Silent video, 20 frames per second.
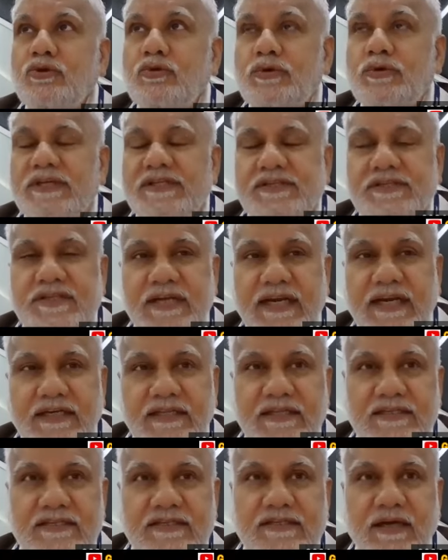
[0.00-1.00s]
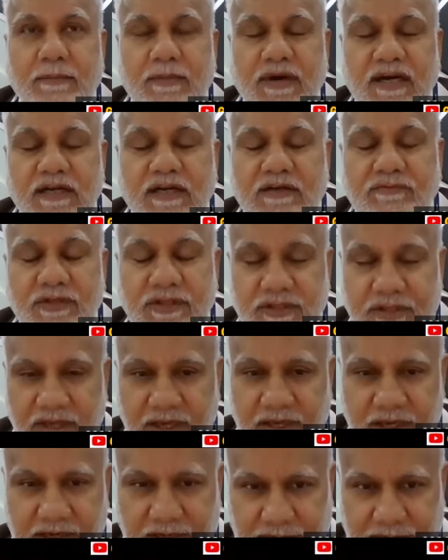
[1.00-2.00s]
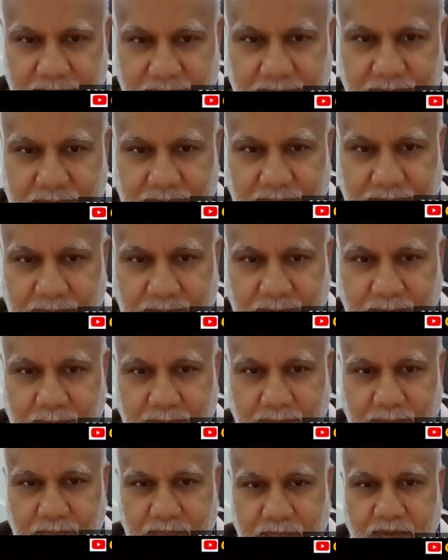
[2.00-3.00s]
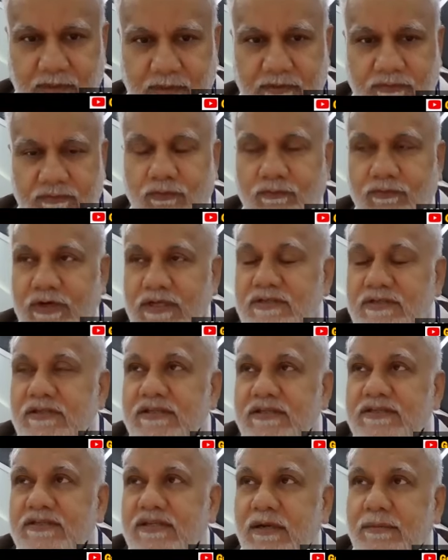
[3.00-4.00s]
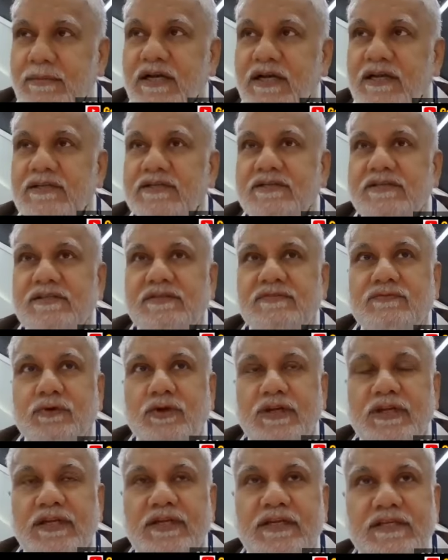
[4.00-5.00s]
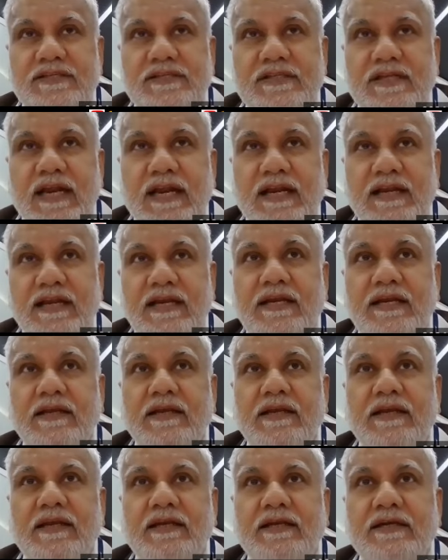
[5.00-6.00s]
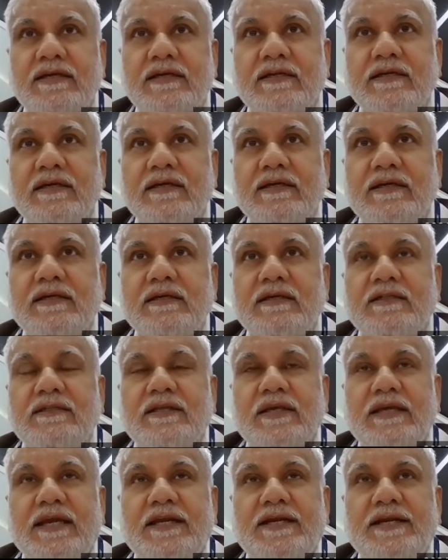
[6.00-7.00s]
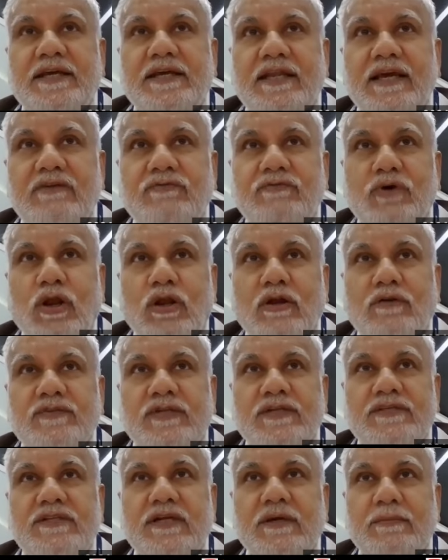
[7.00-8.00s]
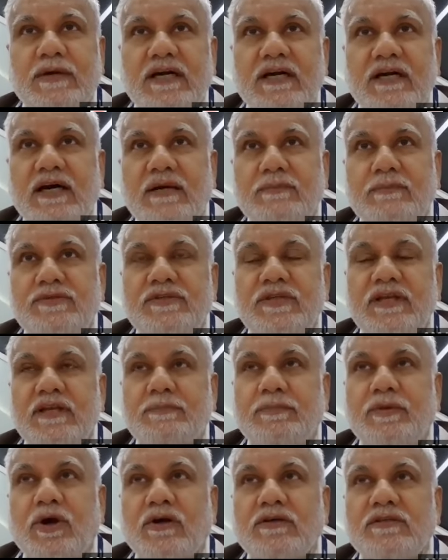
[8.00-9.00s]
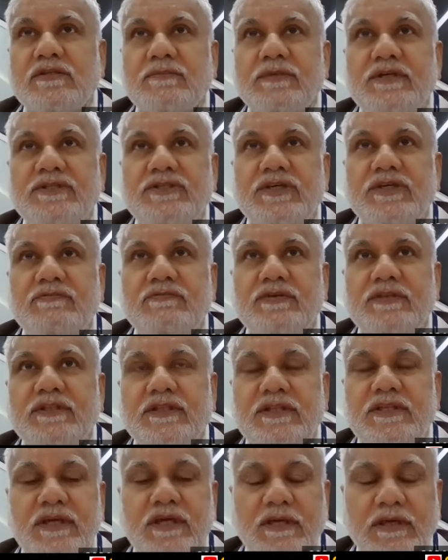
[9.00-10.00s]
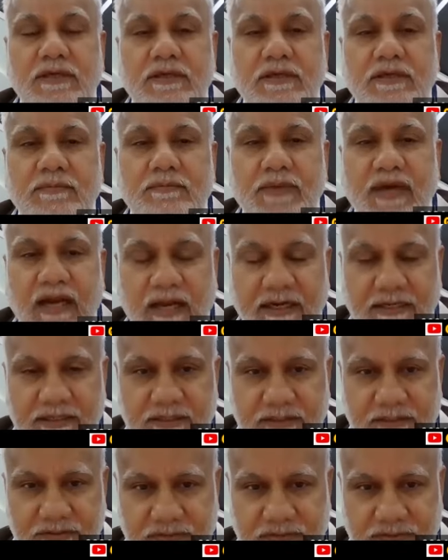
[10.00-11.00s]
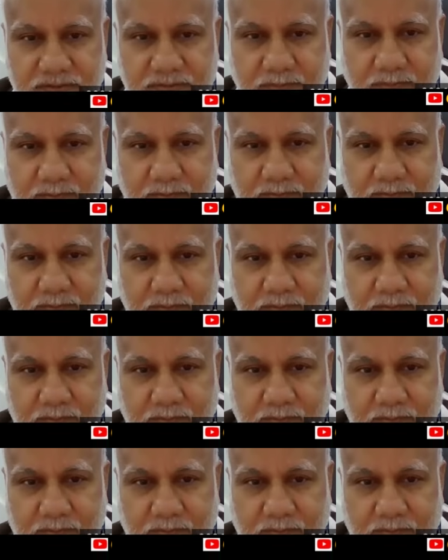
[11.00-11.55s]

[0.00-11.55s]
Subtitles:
you distend the stomach with air. So once the stomach is fully distended, the anterior wall of the stomach comes in approximation with the parietes.